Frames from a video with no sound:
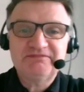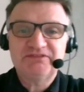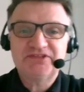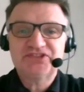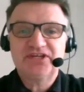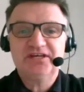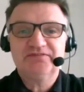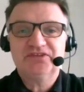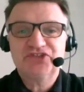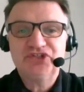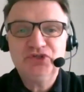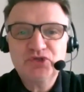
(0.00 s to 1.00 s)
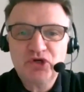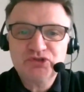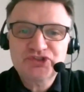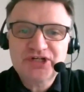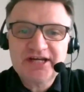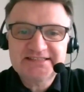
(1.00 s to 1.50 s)
there's a new
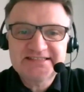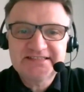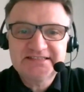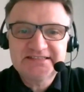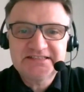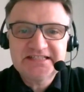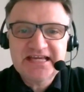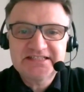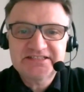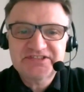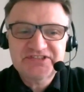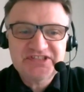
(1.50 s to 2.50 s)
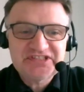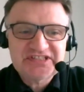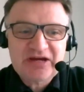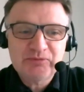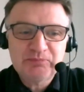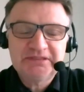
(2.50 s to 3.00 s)
contract to the end of the season.
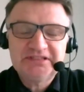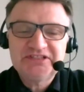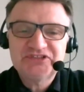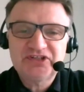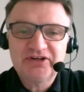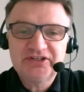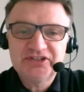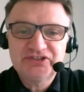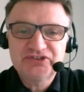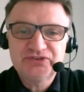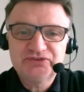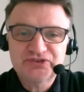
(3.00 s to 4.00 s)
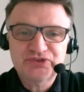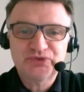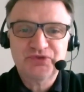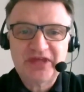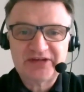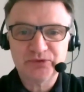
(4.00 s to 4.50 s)
How pleased are you to
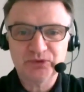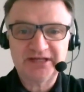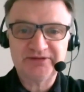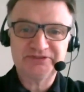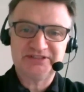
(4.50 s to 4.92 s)
sort that all out?